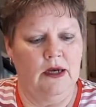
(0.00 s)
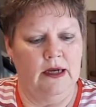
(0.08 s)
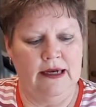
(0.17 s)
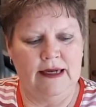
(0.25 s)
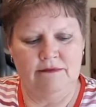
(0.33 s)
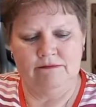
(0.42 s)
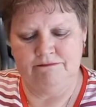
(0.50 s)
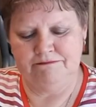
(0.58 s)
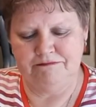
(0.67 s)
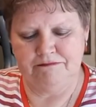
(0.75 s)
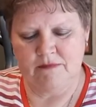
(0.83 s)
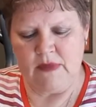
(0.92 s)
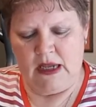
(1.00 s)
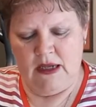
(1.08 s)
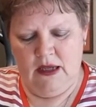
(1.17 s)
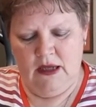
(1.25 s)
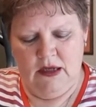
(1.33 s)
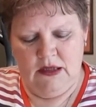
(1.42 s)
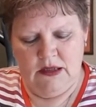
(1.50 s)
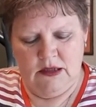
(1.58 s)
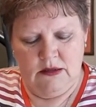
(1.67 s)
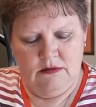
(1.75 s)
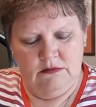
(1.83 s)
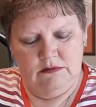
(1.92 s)
Um,
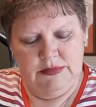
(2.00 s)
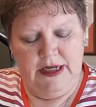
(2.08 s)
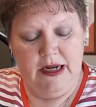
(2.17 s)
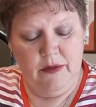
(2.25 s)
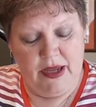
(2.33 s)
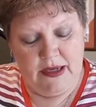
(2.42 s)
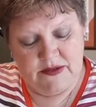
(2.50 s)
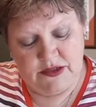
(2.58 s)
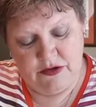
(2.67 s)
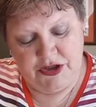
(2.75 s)
but anyway, so